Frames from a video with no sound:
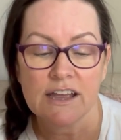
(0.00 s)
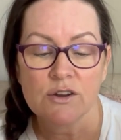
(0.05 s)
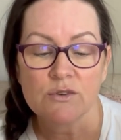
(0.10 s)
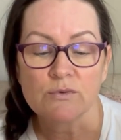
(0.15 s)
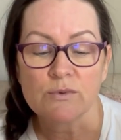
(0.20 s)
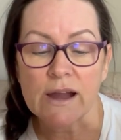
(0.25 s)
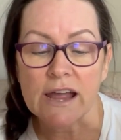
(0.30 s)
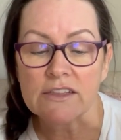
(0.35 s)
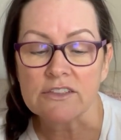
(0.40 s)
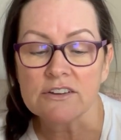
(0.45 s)

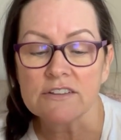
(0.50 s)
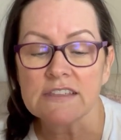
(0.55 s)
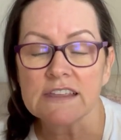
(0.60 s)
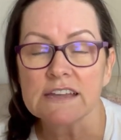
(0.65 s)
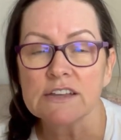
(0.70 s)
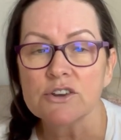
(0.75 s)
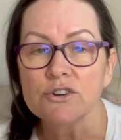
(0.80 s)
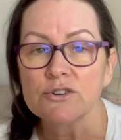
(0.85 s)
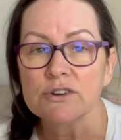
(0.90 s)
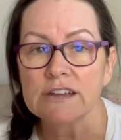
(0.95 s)
Rather than
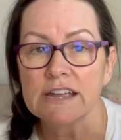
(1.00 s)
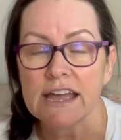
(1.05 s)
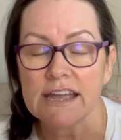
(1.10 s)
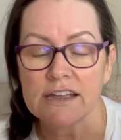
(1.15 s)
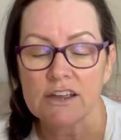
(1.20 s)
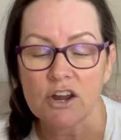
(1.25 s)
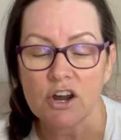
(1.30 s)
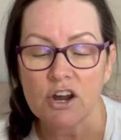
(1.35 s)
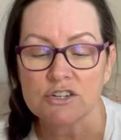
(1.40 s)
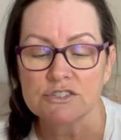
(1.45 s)

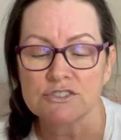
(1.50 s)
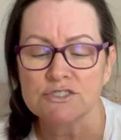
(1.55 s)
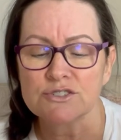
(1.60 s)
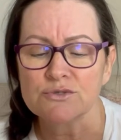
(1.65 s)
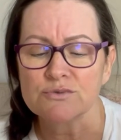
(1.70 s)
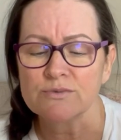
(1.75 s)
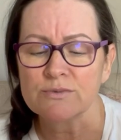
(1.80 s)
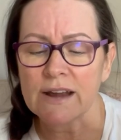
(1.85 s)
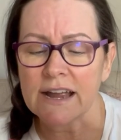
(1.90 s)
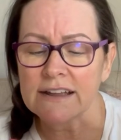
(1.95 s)
create
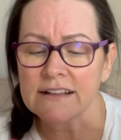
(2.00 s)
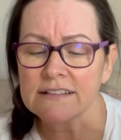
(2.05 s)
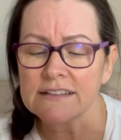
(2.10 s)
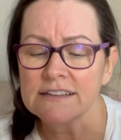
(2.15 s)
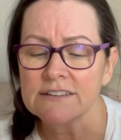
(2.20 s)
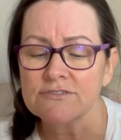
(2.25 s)
directly